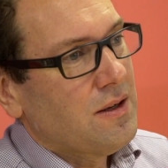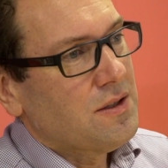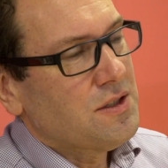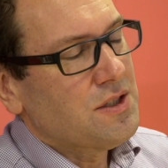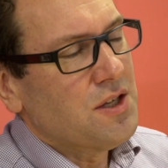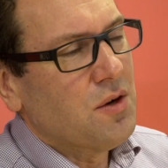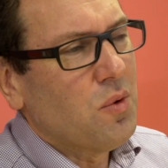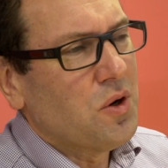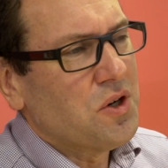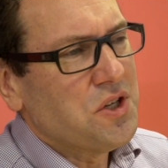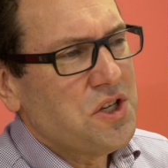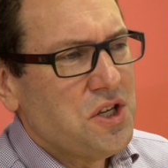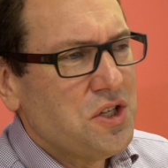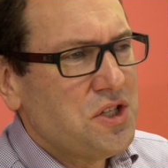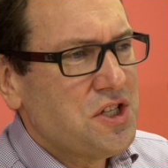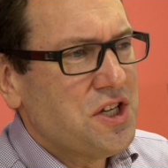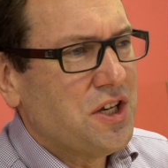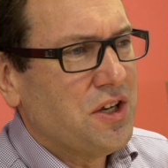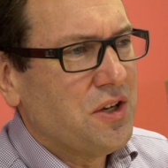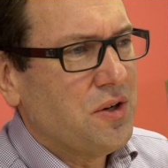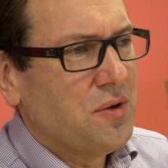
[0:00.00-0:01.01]
So what do you
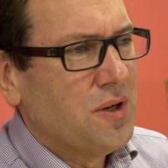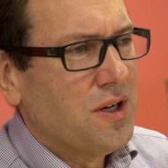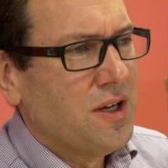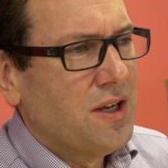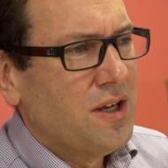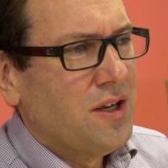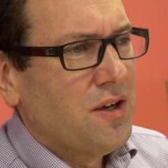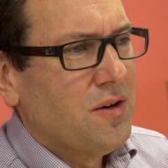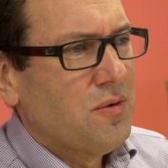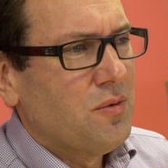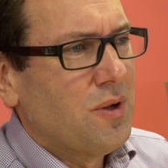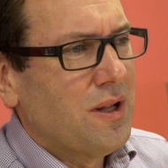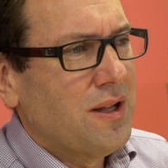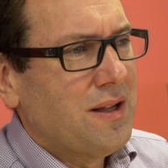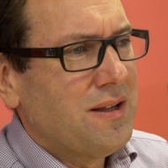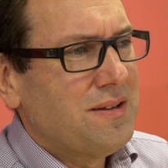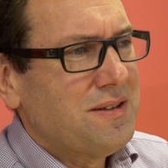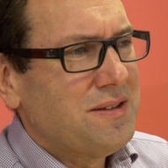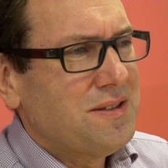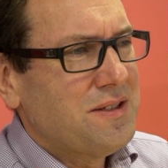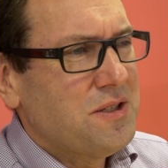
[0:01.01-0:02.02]
do?
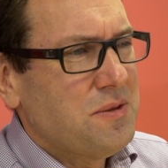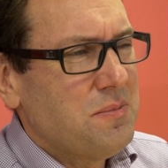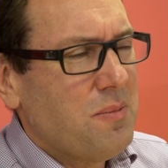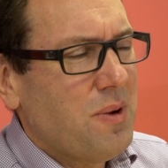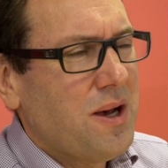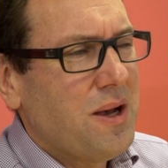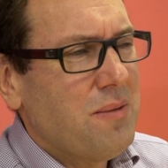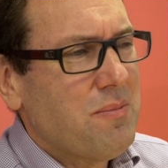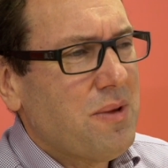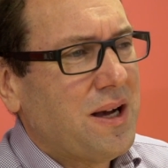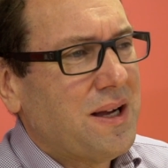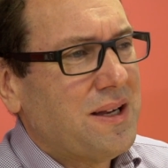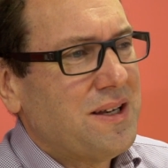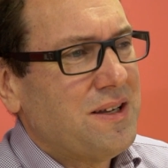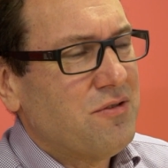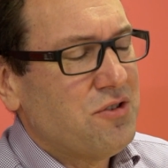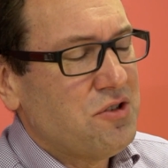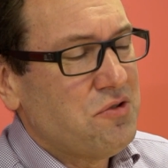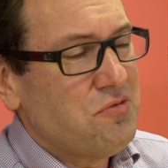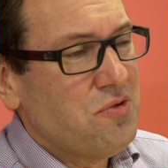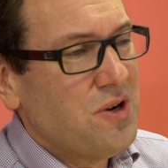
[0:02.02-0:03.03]
Well, to my mind,
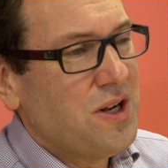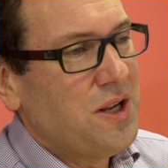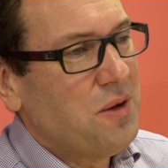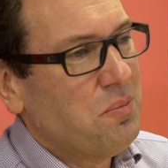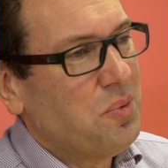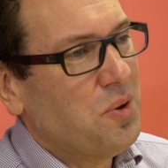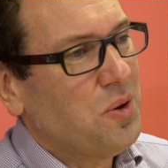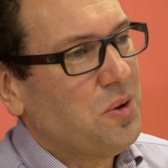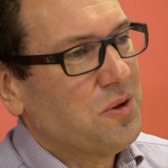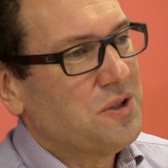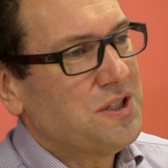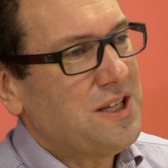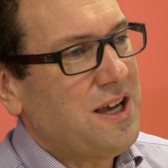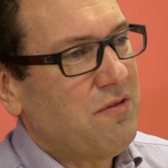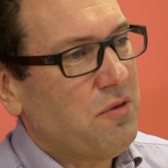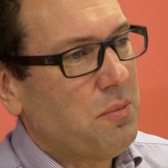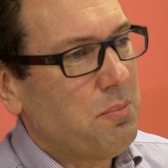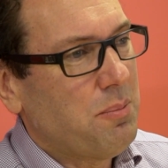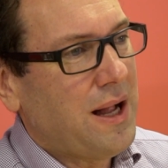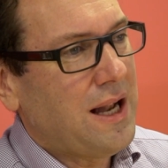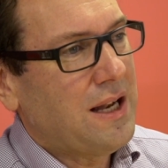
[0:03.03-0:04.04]
it's really important to have
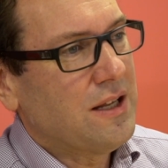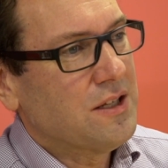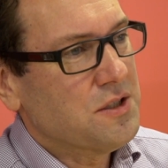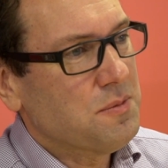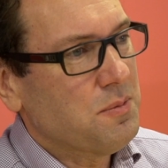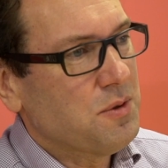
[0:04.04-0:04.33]
a balance